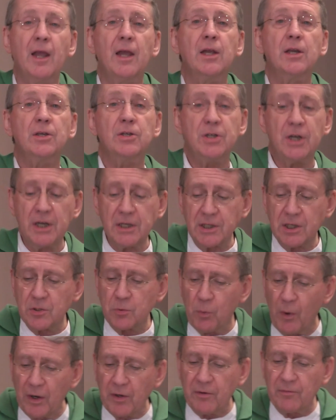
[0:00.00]
Jesus'
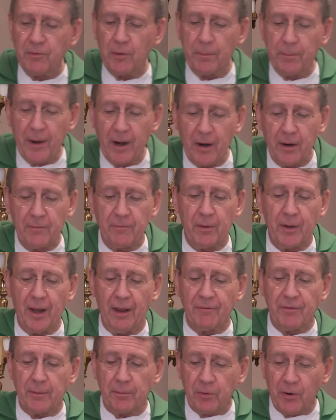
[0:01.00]
wonderful parable
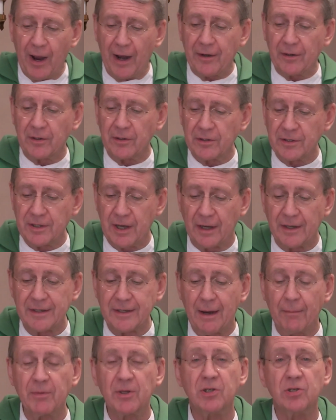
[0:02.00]
of the prodigal son
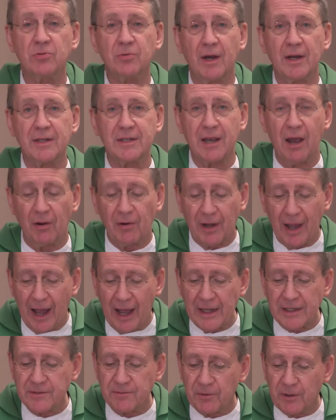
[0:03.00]
demonstrates how
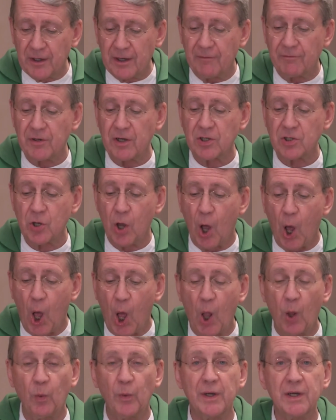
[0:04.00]
God's forgiveness
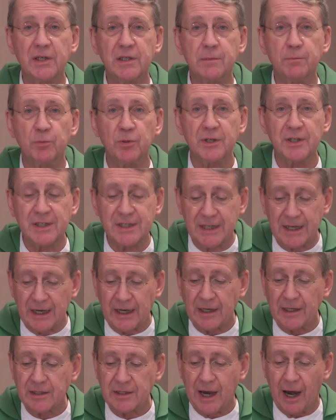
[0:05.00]
always
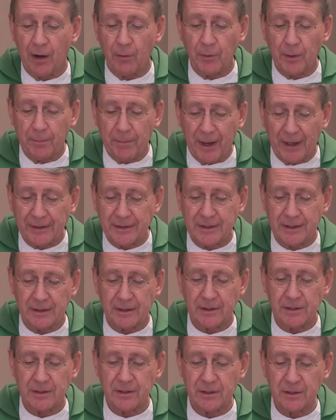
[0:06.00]
precedes our
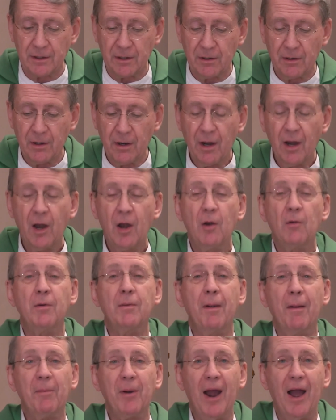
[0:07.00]
repentance.
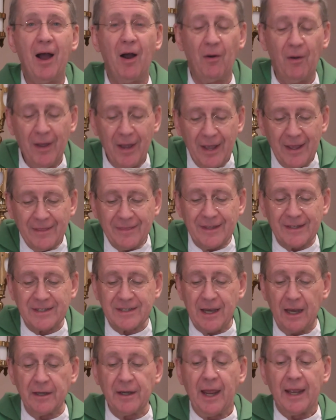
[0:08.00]
Remember how the
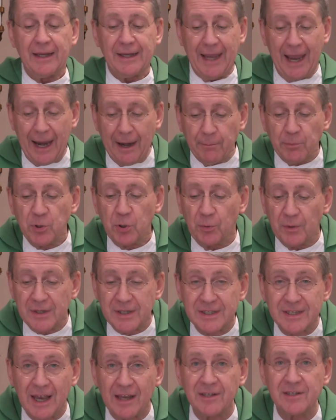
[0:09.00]
son came to his
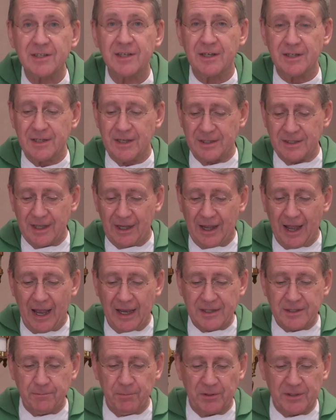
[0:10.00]
senses, as the
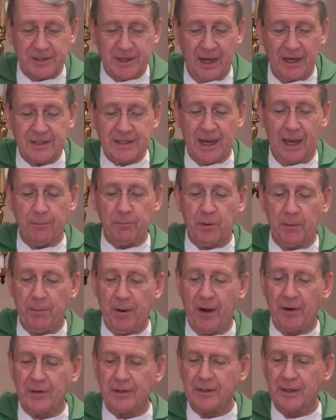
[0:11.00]
gospel says, and
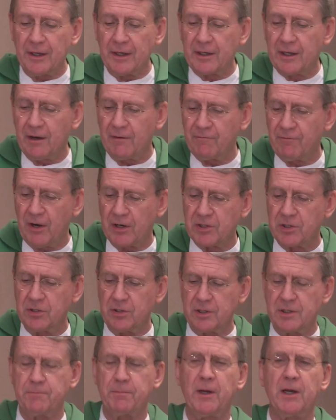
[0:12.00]
prepared a little confessional
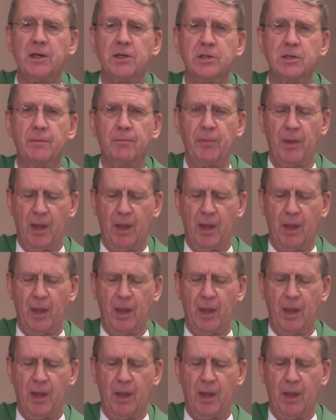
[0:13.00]
speech?